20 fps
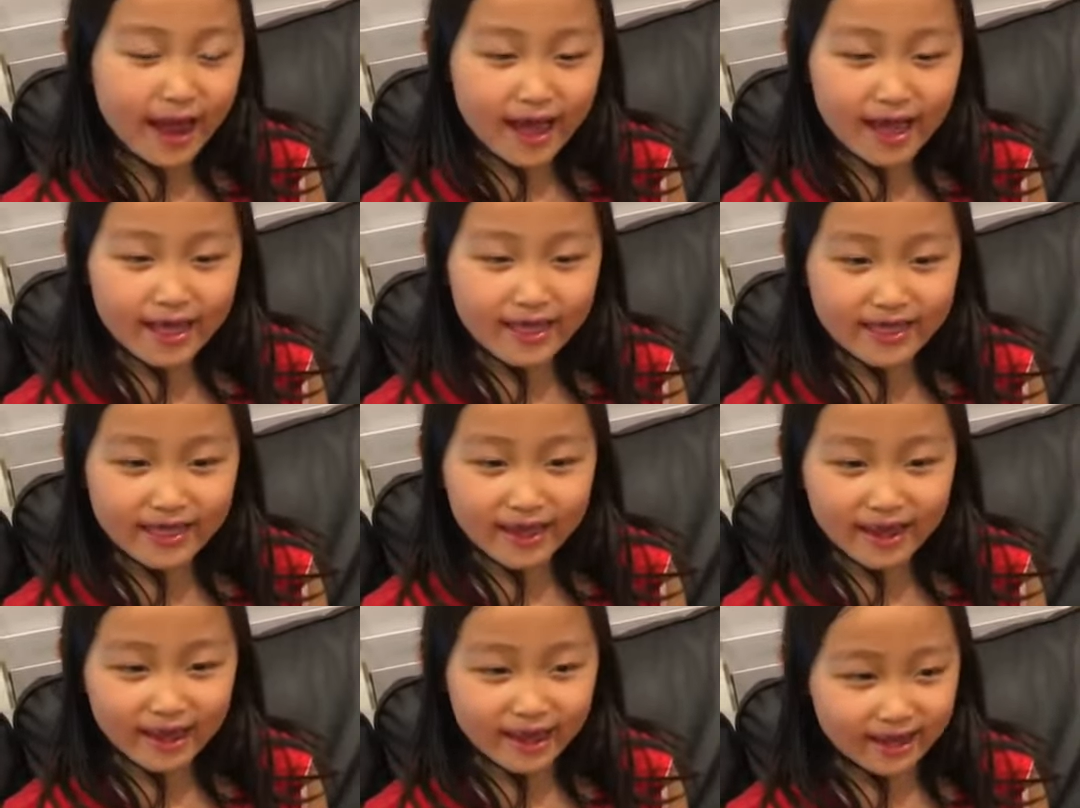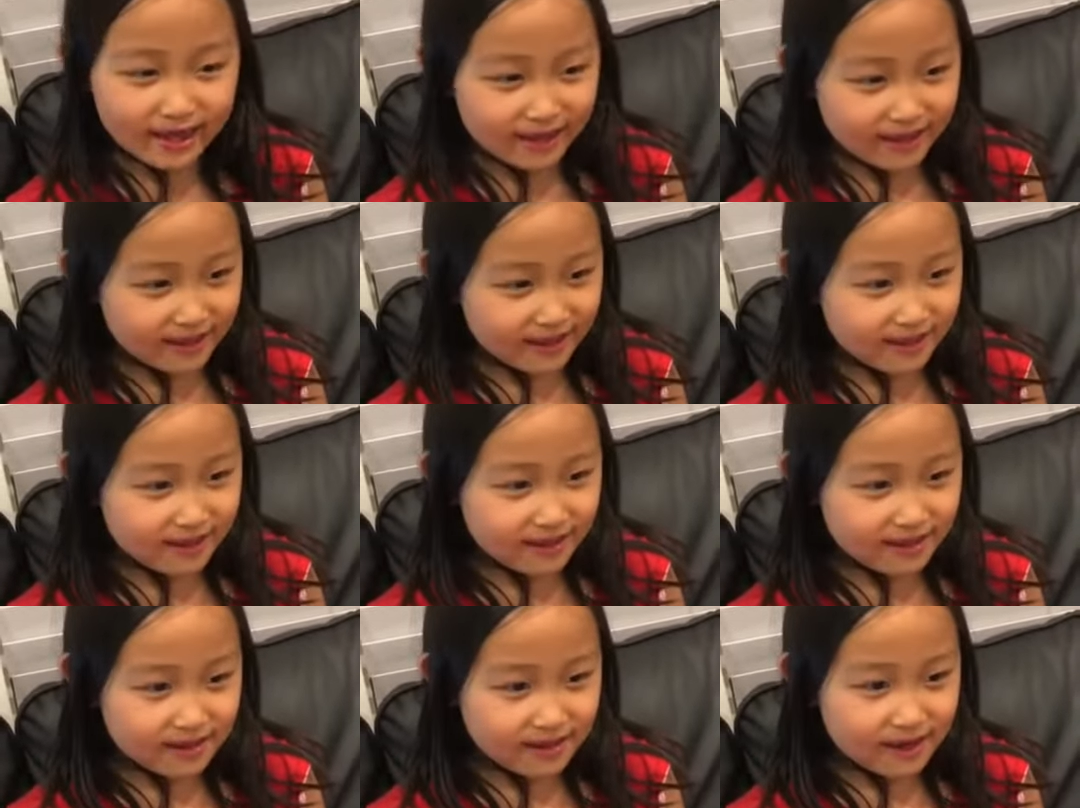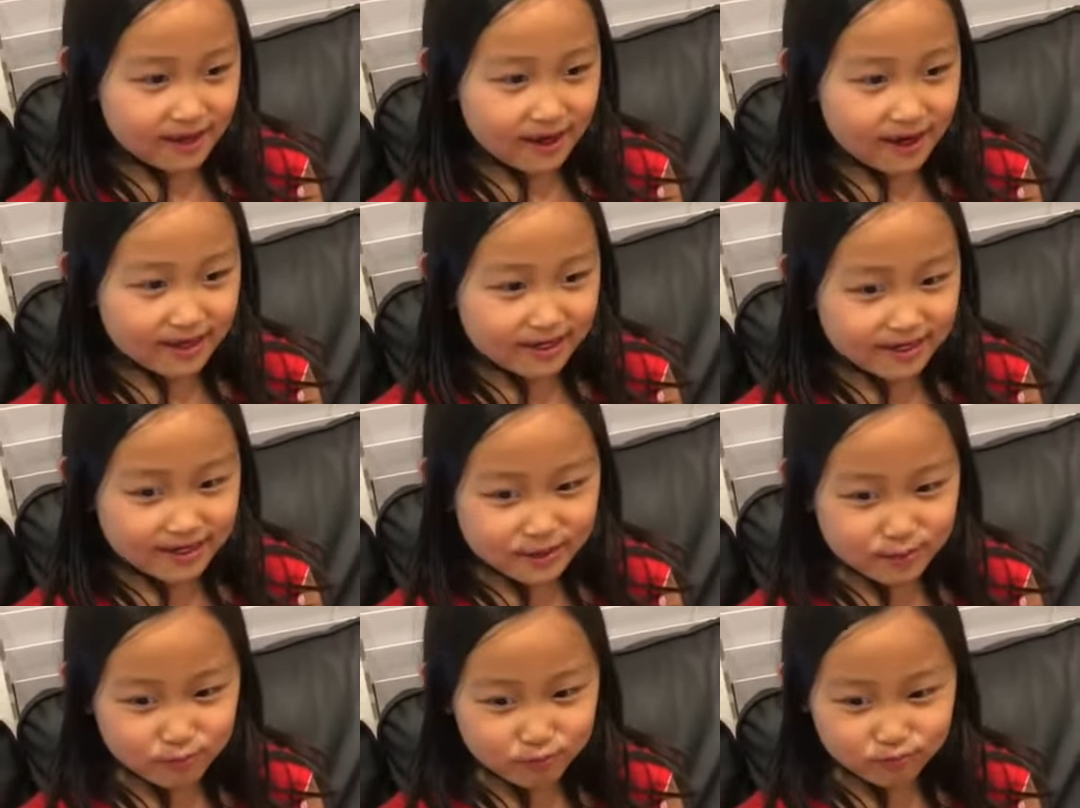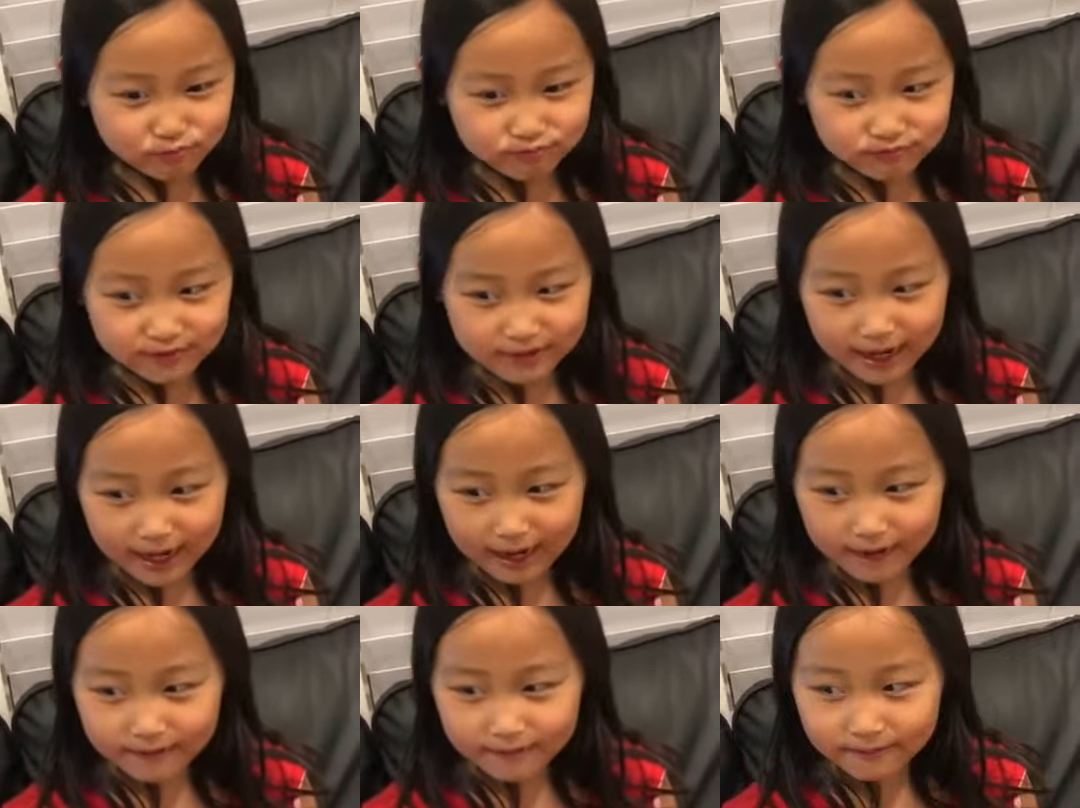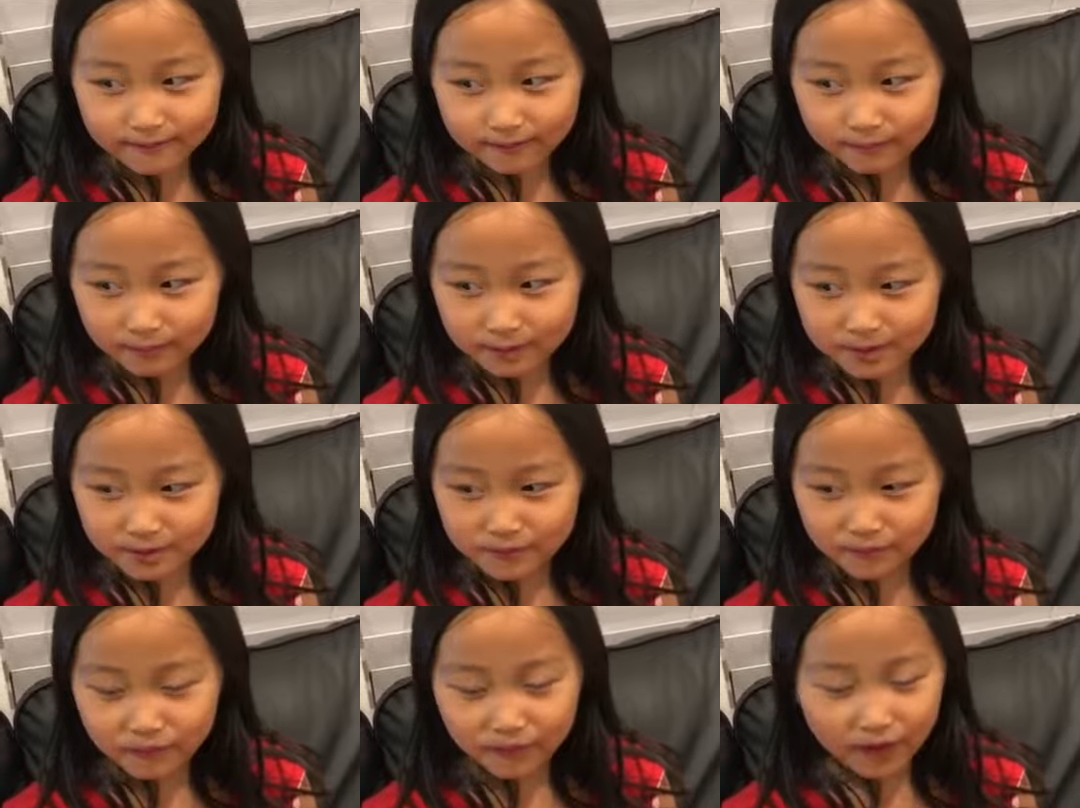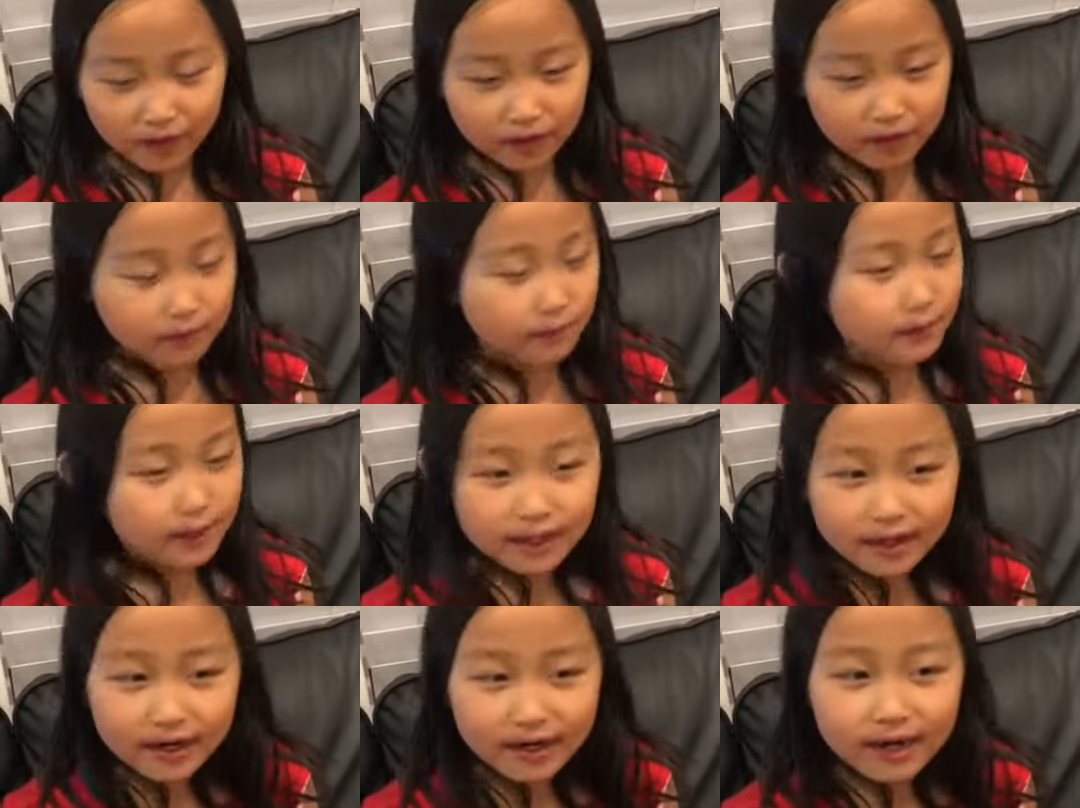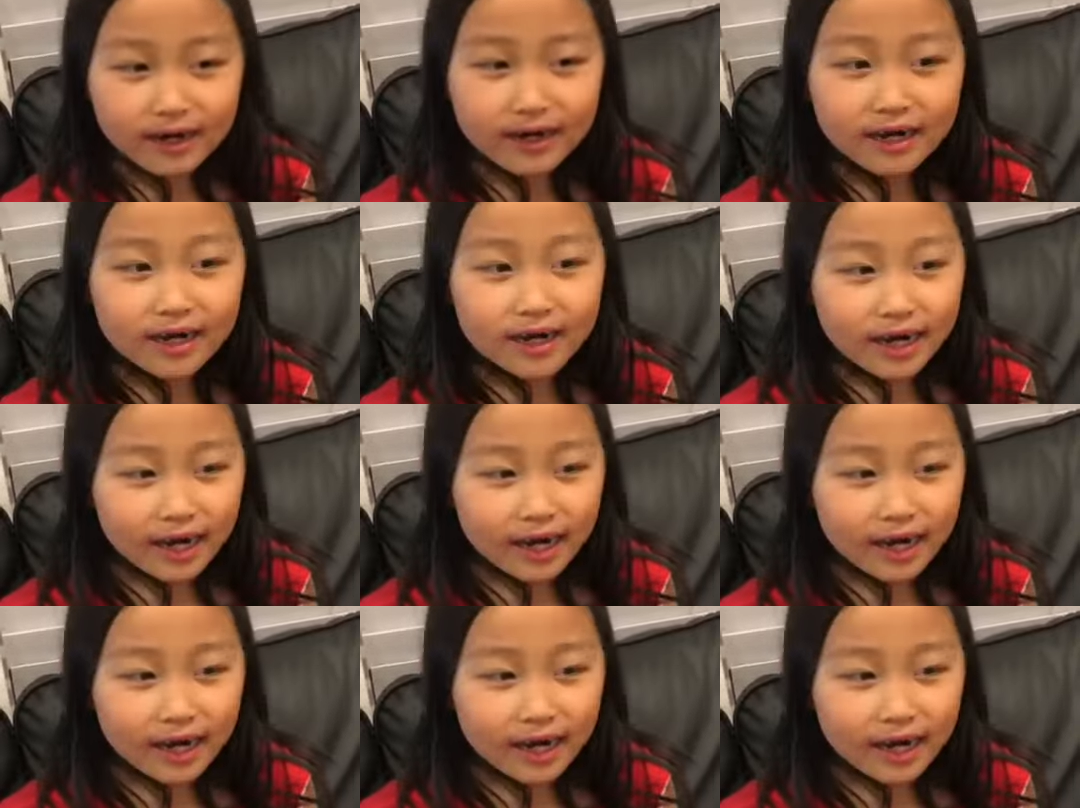And then I just came, was following her.